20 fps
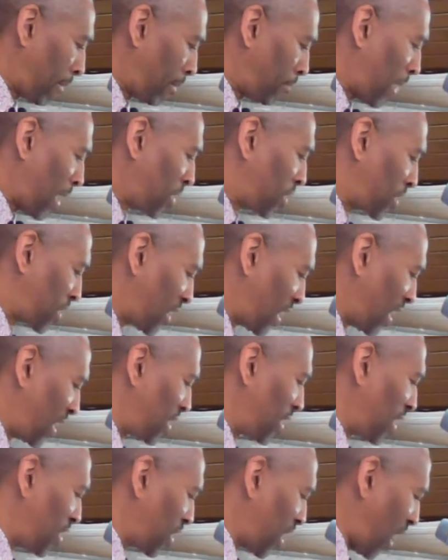My
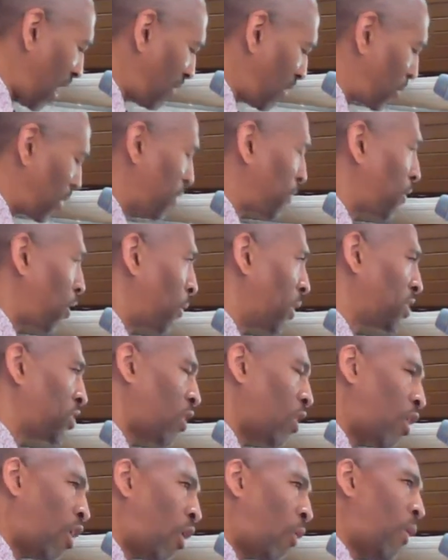sin is ever before me.
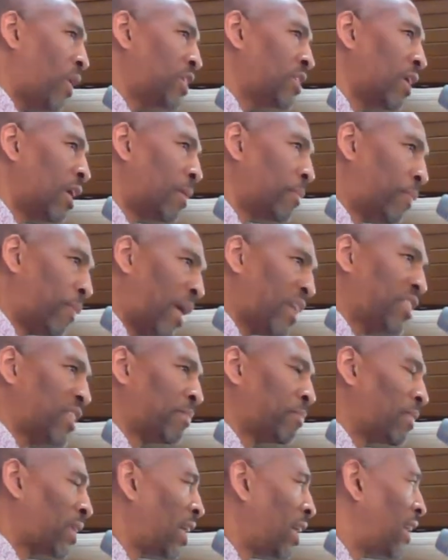It's always
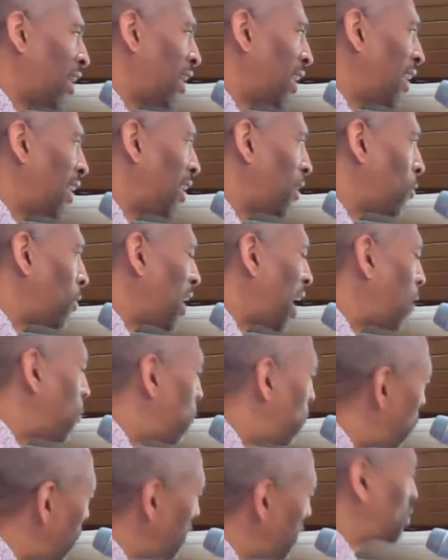present. Uh, when
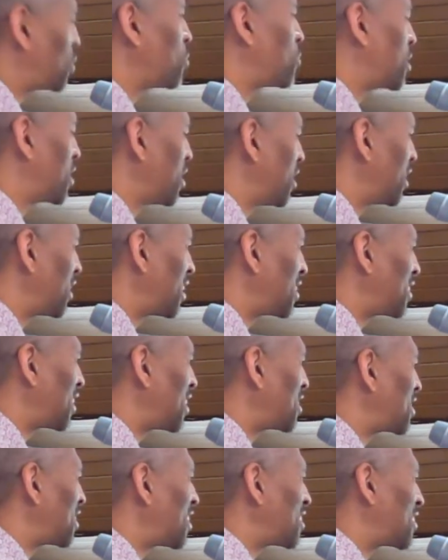I would do good,
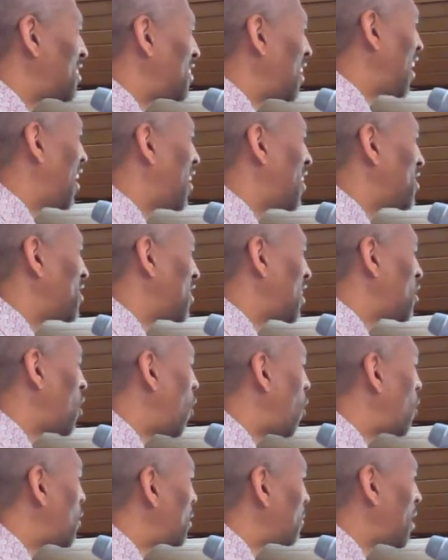it's, it's, it's there. It's,
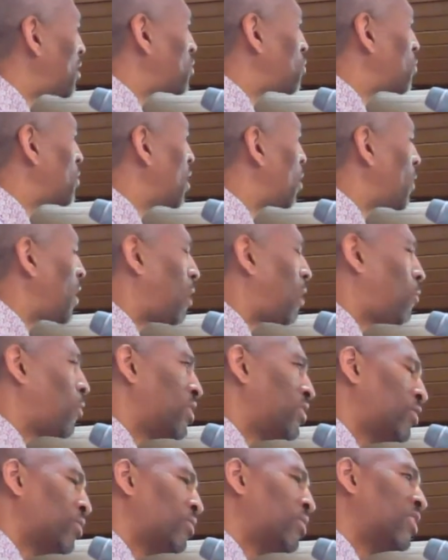it's, haunting my trail when I
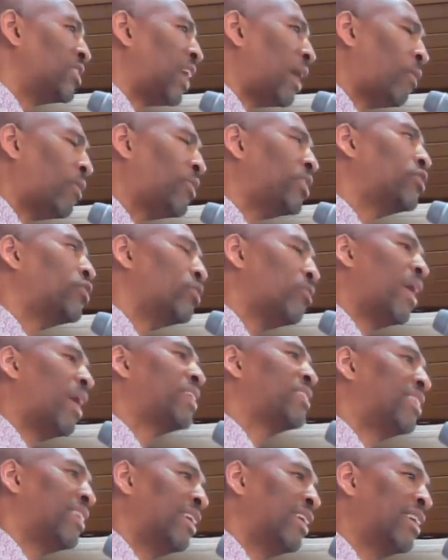would do good. I want to do the
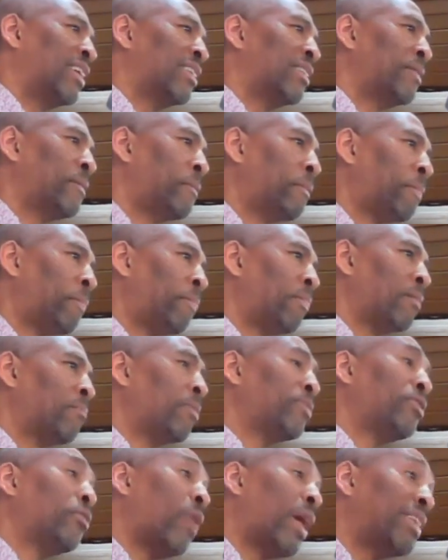right thing,
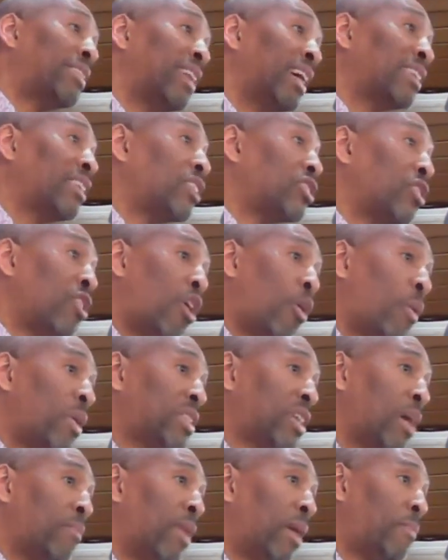but the right thing doesn't
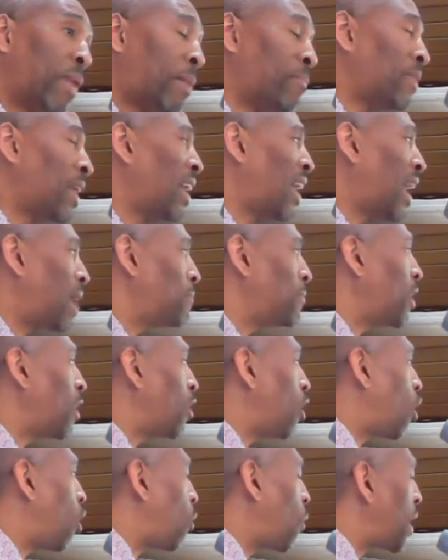always come up. I'm, I'm
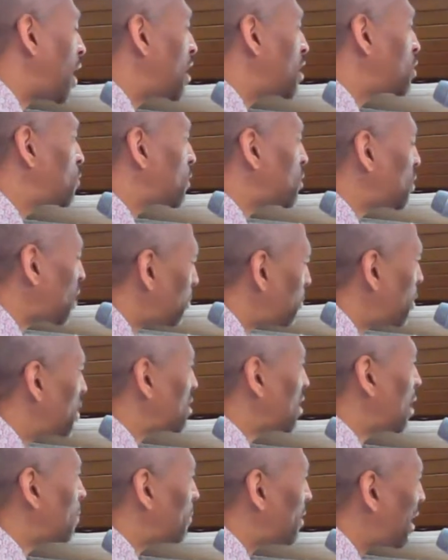not always, for some
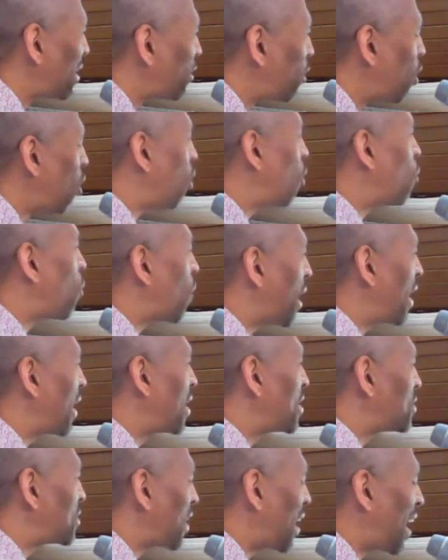reason, I'm not
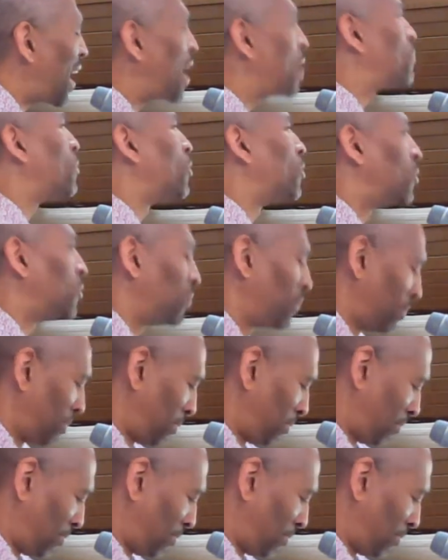always able